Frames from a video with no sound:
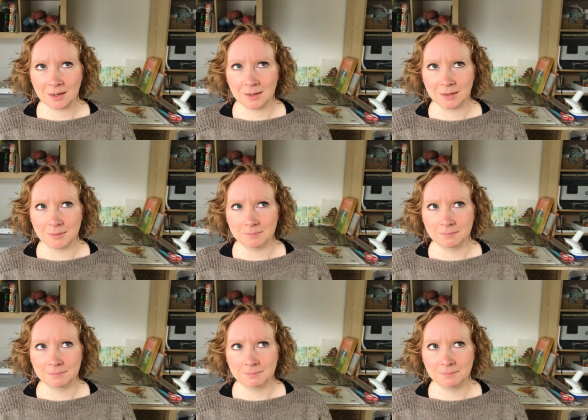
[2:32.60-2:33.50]

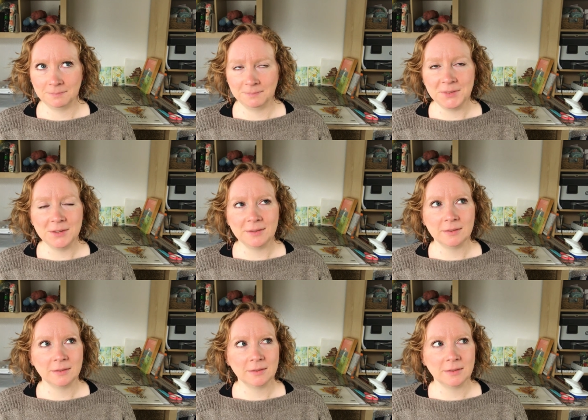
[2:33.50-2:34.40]
um,
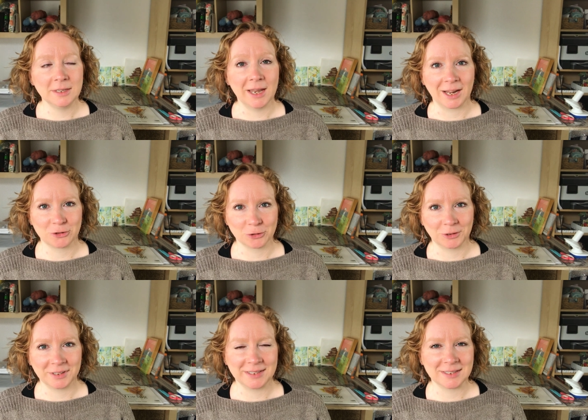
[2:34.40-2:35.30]

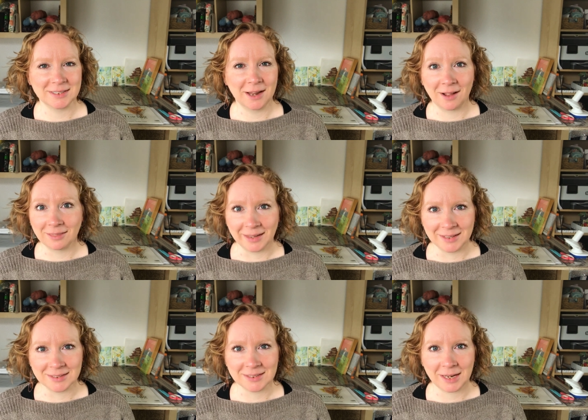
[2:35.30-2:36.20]
natural. It's not
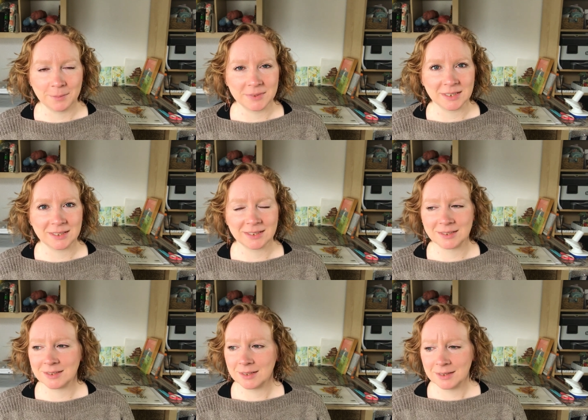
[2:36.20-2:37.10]
landscaped.
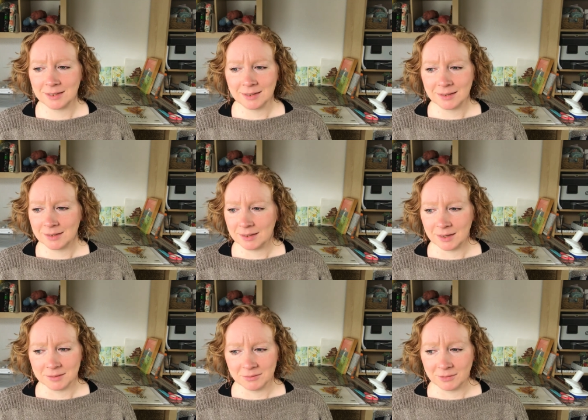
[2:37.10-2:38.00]
It's
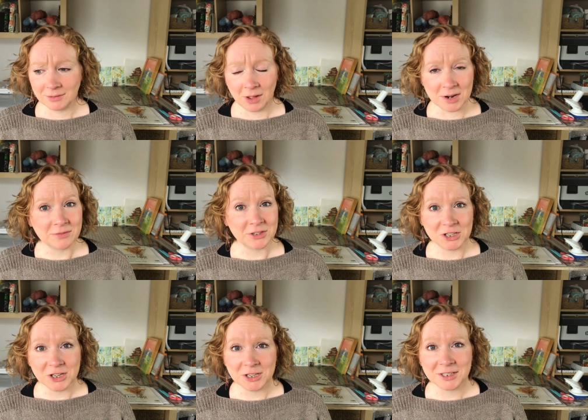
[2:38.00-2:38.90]
a lot of
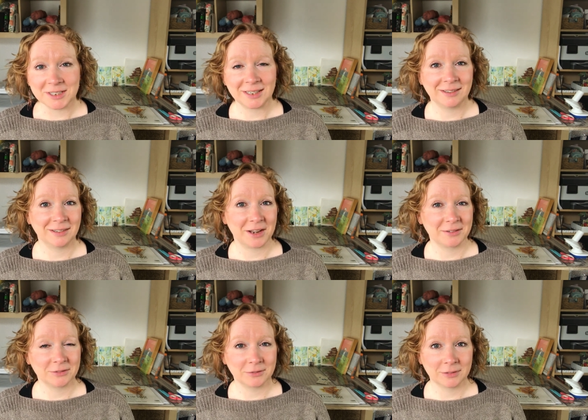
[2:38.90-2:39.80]
dirt, a lot
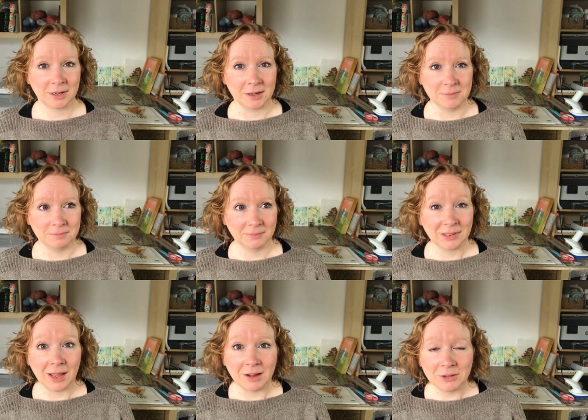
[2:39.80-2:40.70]
of um,
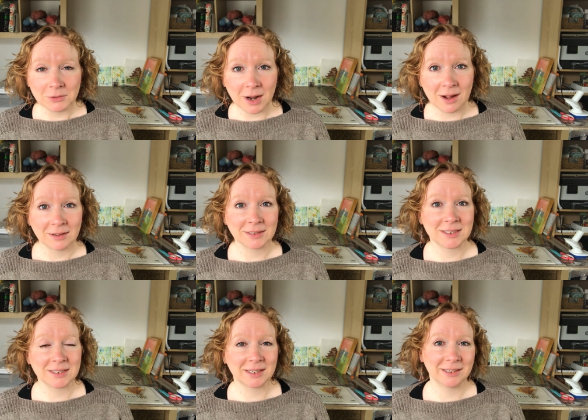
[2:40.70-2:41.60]
lava
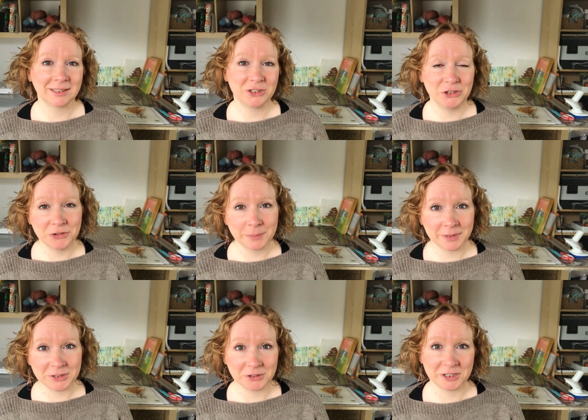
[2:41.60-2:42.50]
rocks,
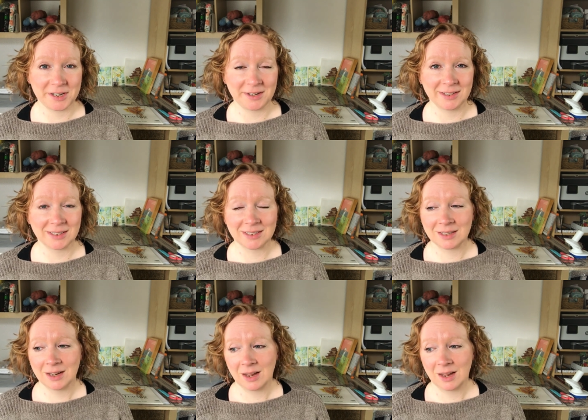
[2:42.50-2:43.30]
juniper trees,